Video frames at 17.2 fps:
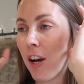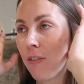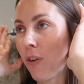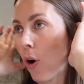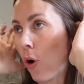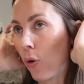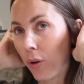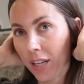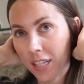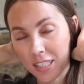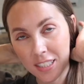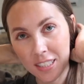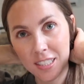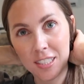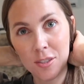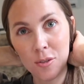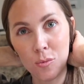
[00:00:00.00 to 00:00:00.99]
I've
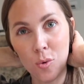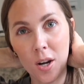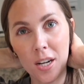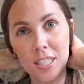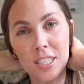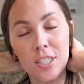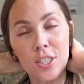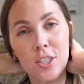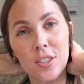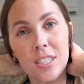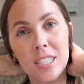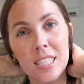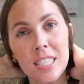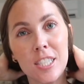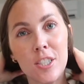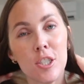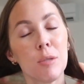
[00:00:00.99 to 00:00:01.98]
always wanted to do
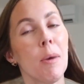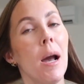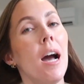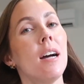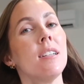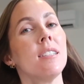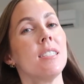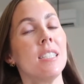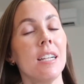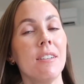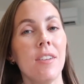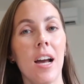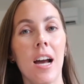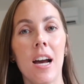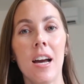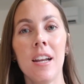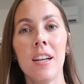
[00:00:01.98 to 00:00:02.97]
this in years past, and I've
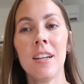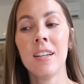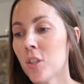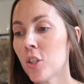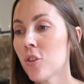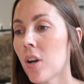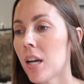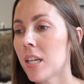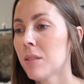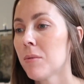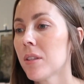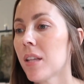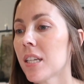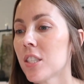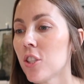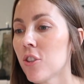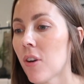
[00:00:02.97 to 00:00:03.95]
had you guys be
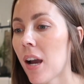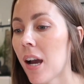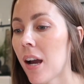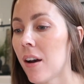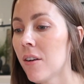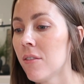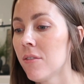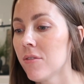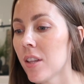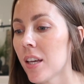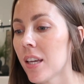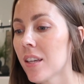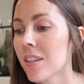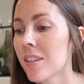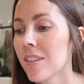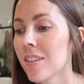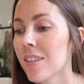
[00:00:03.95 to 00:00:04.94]
like, do you have
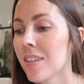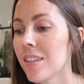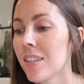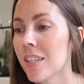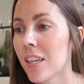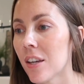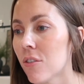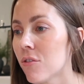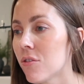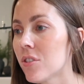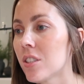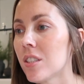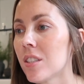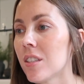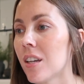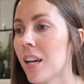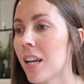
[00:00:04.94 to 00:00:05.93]
like
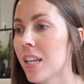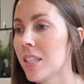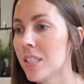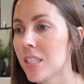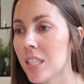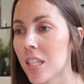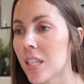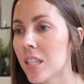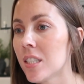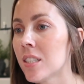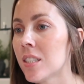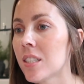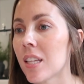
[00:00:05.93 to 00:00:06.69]
gift ideas,